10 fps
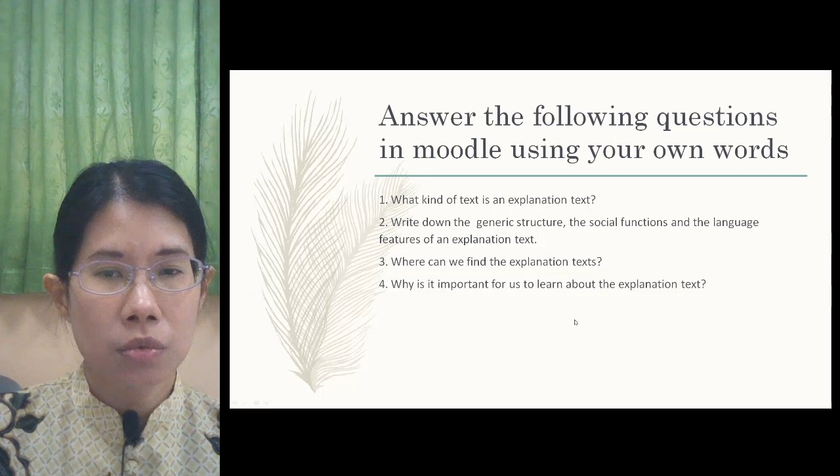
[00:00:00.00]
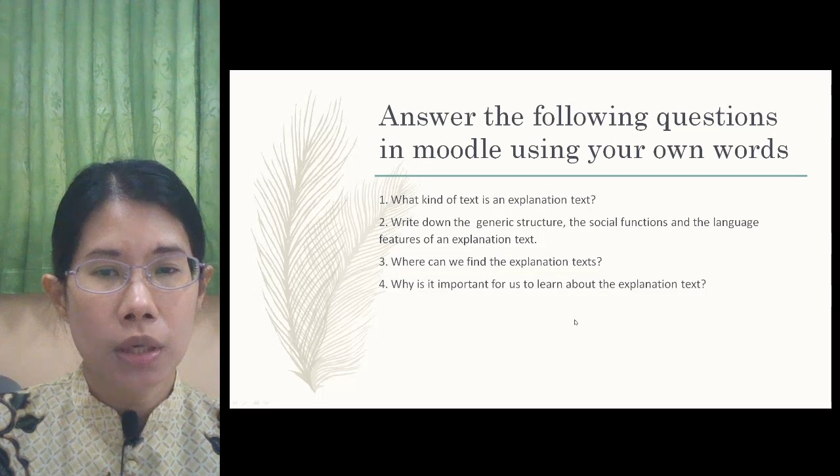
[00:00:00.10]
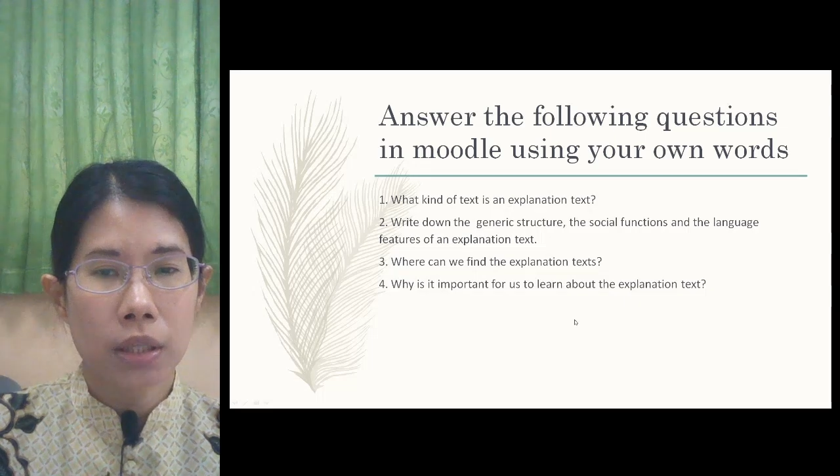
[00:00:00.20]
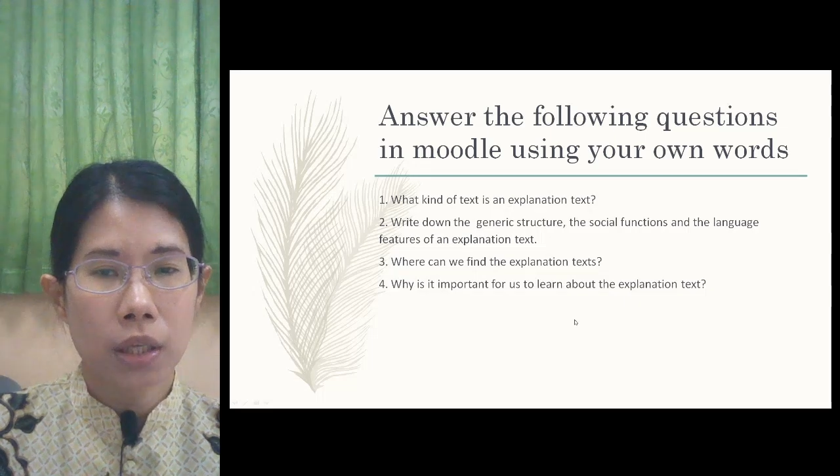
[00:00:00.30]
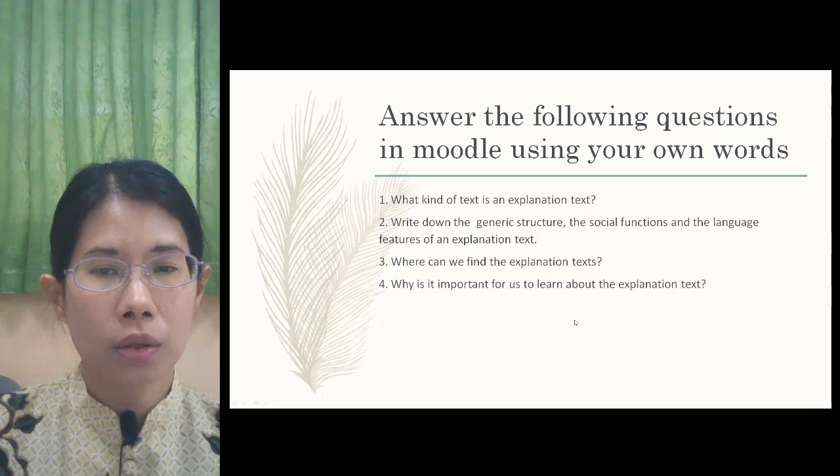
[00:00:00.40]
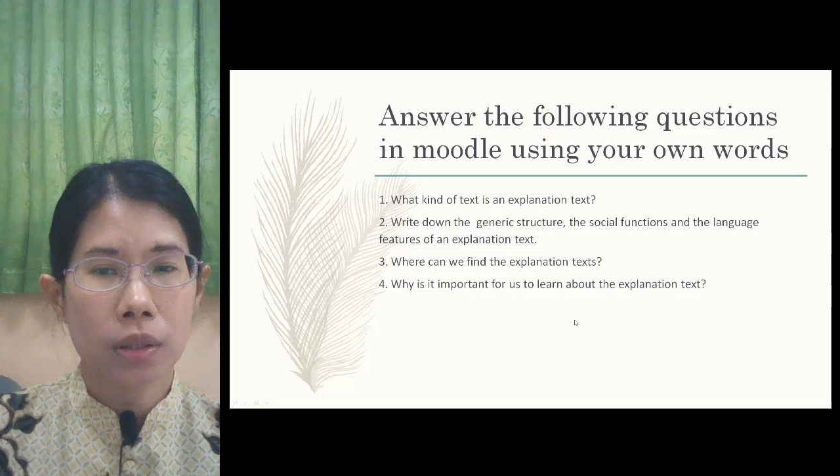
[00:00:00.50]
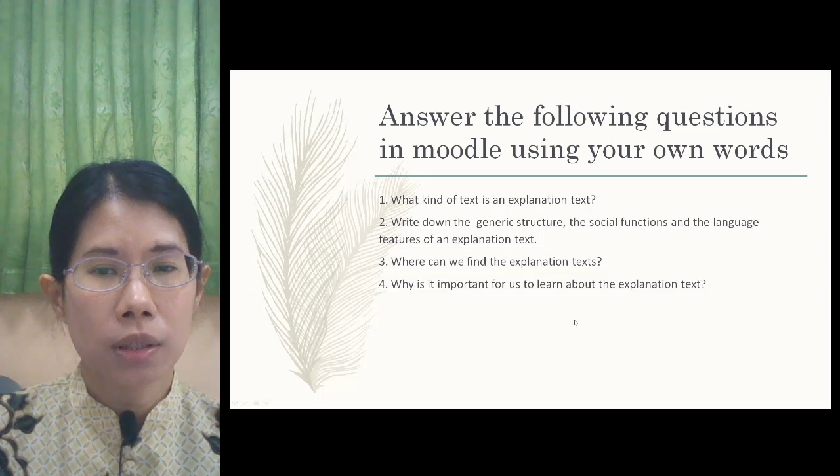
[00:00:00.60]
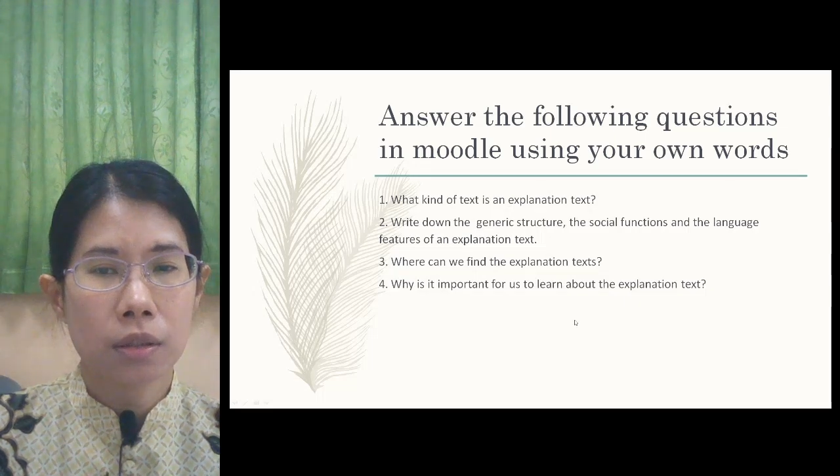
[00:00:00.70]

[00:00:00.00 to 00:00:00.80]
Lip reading: write down the